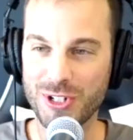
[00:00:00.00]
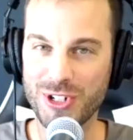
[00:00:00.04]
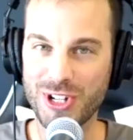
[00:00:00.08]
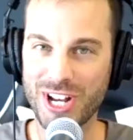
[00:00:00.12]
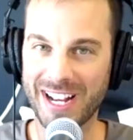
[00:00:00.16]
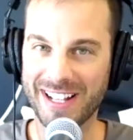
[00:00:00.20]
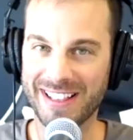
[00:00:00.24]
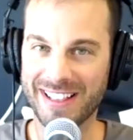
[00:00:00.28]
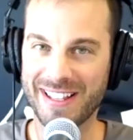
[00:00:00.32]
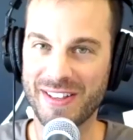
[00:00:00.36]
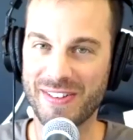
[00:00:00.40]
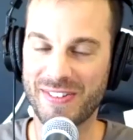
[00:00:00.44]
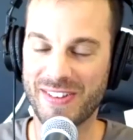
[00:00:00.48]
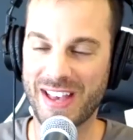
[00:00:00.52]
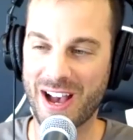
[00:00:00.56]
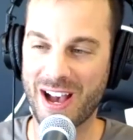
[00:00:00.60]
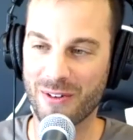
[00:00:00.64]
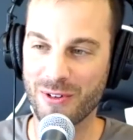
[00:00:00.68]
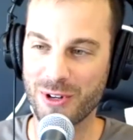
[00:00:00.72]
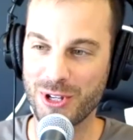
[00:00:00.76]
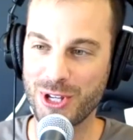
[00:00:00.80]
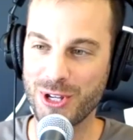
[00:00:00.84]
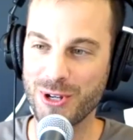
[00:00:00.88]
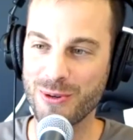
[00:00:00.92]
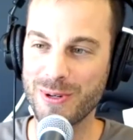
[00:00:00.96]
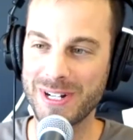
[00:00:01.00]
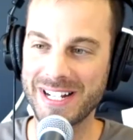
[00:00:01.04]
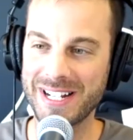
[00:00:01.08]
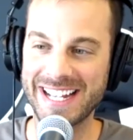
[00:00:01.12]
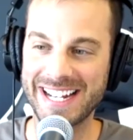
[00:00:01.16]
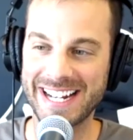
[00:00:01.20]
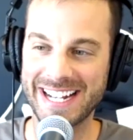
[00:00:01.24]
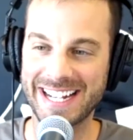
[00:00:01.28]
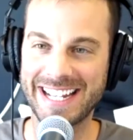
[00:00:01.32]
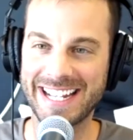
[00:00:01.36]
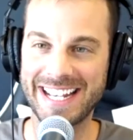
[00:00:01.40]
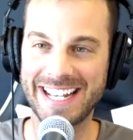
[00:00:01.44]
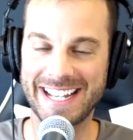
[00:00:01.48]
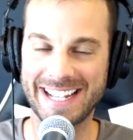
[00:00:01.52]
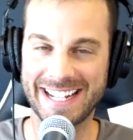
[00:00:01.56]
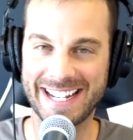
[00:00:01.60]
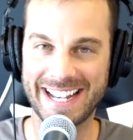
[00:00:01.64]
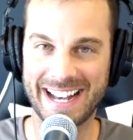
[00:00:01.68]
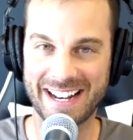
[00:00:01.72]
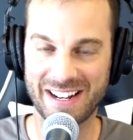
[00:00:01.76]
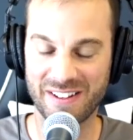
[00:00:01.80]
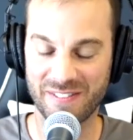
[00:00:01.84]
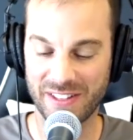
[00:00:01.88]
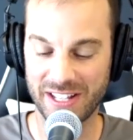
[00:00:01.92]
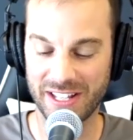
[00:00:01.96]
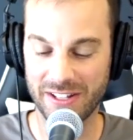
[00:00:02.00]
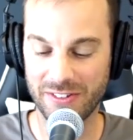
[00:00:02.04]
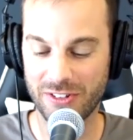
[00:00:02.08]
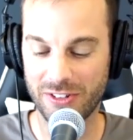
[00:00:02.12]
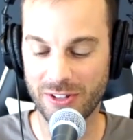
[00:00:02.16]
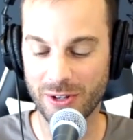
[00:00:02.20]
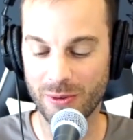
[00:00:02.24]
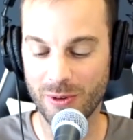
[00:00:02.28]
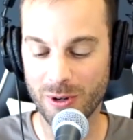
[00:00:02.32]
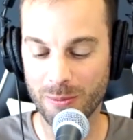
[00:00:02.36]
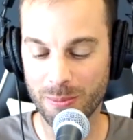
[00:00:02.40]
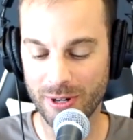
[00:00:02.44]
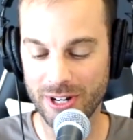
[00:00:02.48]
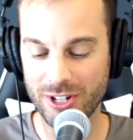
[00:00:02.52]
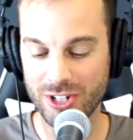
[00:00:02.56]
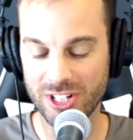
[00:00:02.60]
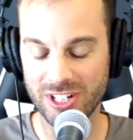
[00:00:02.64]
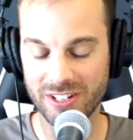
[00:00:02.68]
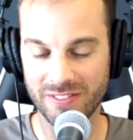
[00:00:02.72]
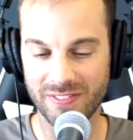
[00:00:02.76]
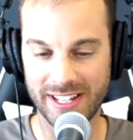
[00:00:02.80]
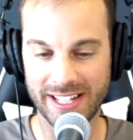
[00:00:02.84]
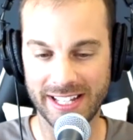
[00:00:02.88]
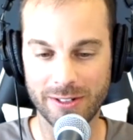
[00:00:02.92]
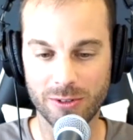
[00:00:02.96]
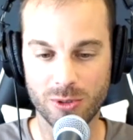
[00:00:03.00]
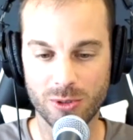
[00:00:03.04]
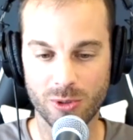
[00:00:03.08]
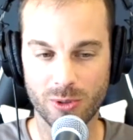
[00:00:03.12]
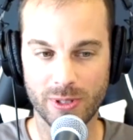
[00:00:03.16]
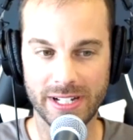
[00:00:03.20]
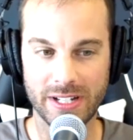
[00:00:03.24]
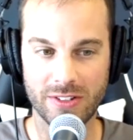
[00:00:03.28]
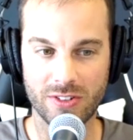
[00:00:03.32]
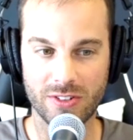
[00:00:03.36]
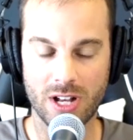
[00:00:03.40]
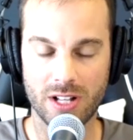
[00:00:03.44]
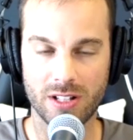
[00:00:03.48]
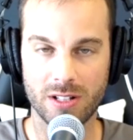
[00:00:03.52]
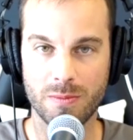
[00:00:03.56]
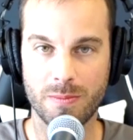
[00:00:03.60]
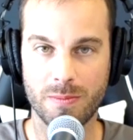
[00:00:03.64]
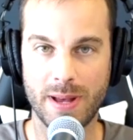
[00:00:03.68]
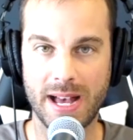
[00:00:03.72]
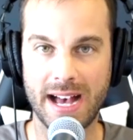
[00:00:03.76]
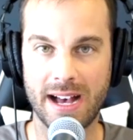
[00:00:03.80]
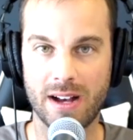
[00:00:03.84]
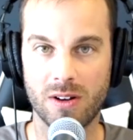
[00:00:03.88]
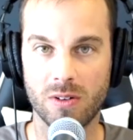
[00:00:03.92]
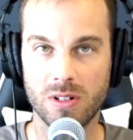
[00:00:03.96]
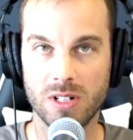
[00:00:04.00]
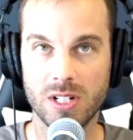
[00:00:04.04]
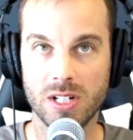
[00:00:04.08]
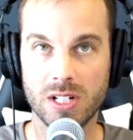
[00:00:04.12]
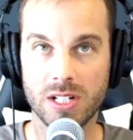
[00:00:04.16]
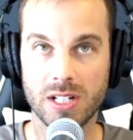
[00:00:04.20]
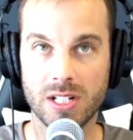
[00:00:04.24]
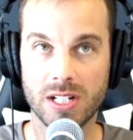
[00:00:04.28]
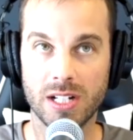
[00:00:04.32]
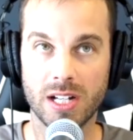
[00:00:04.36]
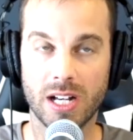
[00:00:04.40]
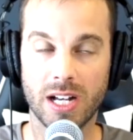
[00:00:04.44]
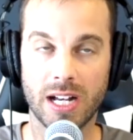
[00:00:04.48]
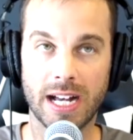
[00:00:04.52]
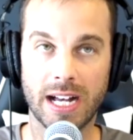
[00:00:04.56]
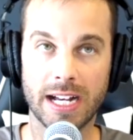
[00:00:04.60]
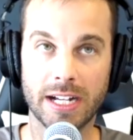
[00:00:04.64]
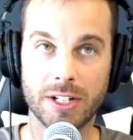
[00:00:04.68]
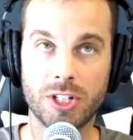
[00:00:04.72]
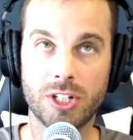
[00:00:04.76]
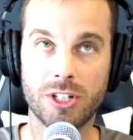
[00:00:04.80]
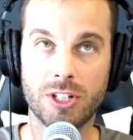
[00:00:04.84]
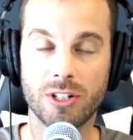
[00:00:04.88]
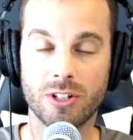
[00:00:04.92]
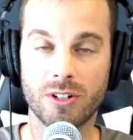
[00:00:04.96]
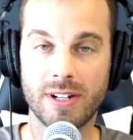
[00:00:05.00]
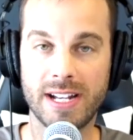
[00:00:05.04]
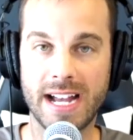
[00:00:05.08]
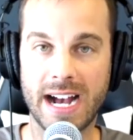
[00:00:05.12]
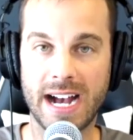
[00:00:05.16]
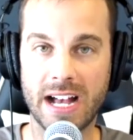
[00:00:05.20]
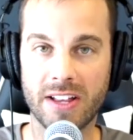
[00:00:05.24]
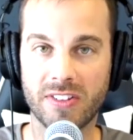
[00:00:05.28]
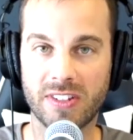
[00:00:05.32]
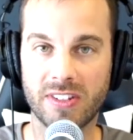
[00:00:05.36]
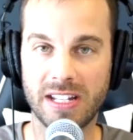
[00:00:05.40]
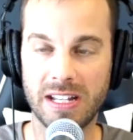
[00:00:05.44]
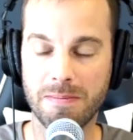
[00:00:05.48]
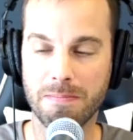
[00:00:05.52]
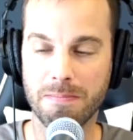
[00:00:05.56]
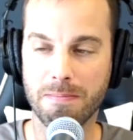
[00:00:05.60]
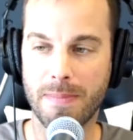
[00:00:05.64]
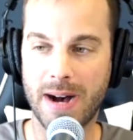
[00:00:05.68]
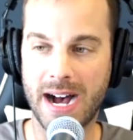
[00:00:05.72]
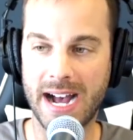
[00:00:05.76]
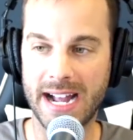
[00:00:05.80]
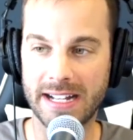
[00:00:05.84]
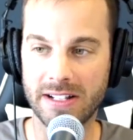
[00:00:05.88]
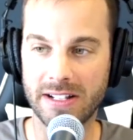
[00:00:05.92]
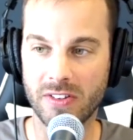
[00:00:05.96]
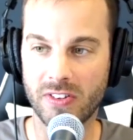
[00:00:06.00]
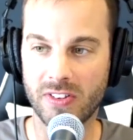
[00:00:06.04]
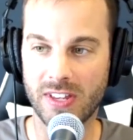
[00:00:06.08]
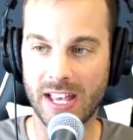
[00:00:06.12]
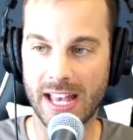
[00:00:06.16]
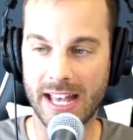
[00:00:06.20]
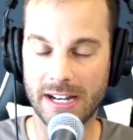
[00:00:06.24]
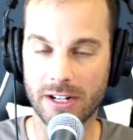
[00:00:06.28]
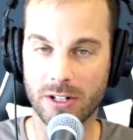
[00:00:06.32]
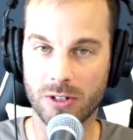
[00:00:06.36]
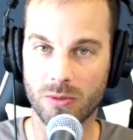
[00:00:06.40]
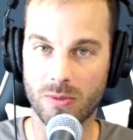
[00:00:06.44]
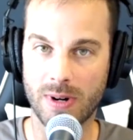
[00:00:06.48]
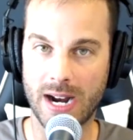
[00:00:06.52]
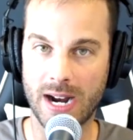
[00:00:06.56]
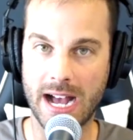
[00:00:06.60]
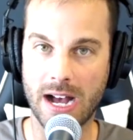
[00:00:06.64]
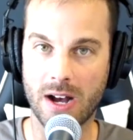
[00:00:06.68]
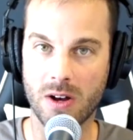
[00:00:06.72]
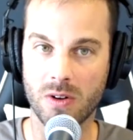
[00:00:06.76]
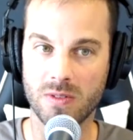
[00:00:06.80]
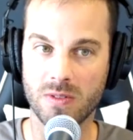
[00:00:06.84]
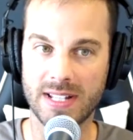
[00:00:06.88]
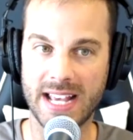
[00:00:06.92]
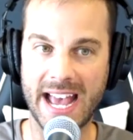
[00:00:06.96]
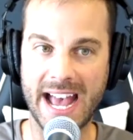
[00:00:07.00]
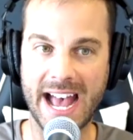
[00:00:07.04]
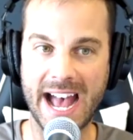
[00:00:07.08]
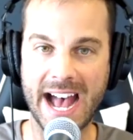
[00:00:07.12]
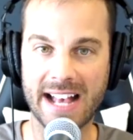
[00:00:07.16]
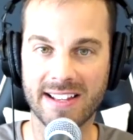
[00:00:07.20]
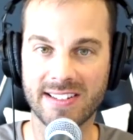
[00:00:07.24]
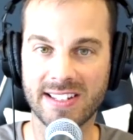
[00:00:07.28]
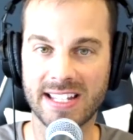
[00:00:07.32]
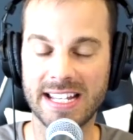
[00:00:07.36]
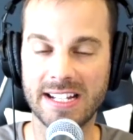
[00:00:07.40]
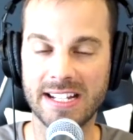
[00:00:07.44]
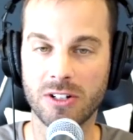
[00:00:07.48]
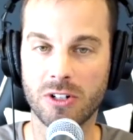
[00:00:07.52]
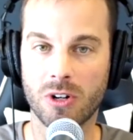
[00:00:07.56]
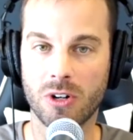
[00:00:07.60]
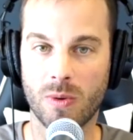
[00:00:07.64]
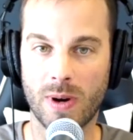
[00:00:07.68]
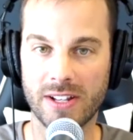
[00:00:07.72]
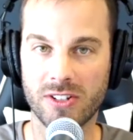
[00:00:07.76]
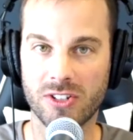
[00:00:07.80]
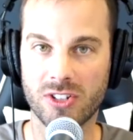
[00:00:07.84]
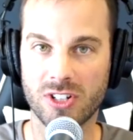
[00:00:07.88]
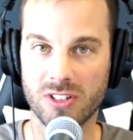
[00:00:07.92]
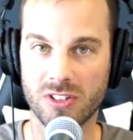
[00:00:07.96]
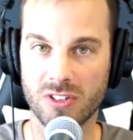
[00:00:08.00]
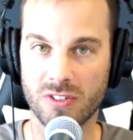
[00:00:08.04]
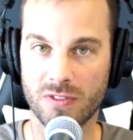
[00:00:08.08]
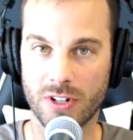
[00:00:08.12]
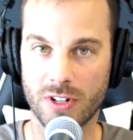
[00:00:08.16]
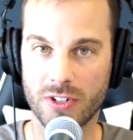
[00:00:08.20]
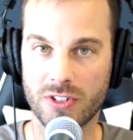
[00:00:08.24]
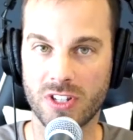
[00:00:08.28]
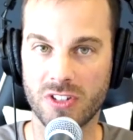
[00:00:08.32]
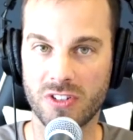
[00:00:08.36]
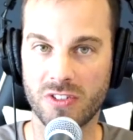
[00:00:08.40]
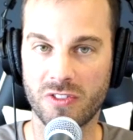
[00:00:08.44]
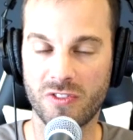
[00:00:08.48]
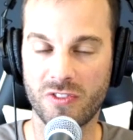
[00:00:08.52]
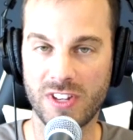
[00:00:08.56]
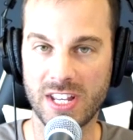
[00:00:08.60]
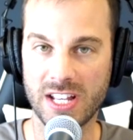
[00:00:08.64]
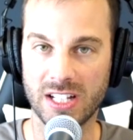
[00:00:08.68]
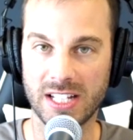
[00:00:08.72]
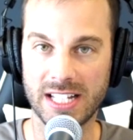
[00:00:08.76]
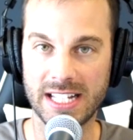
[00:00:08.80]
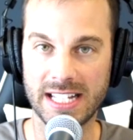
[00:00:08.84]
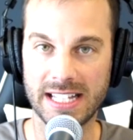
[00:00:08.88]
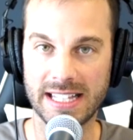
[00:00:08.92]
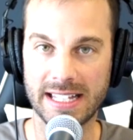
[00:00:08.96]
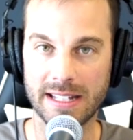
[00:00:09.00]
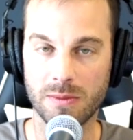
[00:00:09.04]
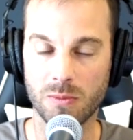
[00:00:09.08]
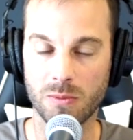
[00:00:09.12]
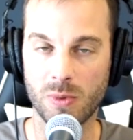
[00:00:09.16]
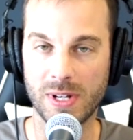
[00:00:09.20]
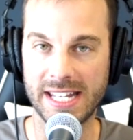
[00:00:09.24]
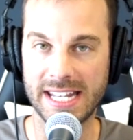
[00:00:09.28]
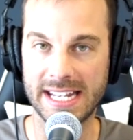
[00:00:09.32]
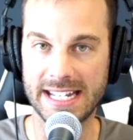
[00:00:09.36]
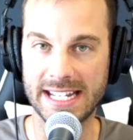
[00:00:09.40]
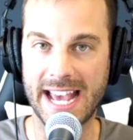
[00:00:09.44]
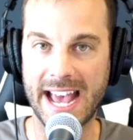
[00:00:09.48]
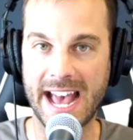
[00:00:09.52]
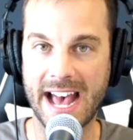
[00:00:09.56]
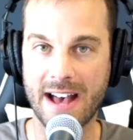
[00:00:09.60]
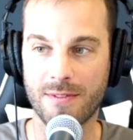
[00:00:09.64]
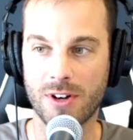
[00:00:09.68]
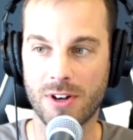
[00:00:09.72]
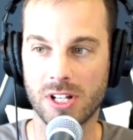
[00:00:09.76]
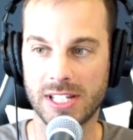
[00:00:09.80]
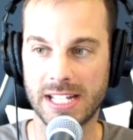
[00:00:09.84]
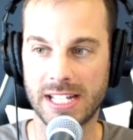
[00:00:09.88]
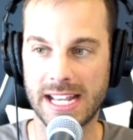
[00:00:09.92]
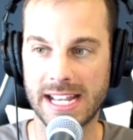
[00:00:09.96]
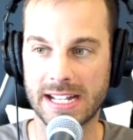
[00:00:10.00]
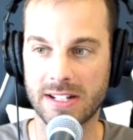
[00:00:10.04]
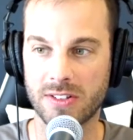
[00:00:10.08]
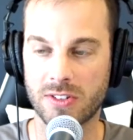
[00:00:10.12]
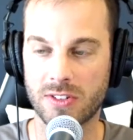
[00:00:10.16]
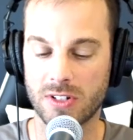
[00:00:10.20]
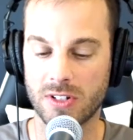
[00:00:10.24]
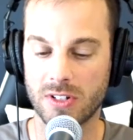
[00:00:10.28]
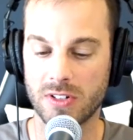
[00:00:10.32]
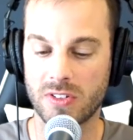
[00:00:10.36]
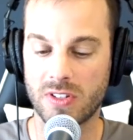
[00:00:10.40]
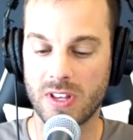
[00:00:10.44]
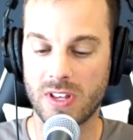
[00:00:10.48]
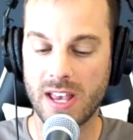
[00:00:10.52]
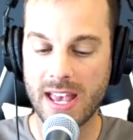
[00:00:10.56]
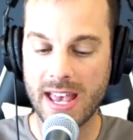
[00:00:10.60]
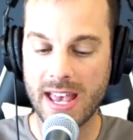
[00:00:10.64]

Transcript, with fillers: check this out. You would get a kick out of this. So appreciative inquiry is all about a curiosity mindset around asking questions versus feeling that we need to have all the answers.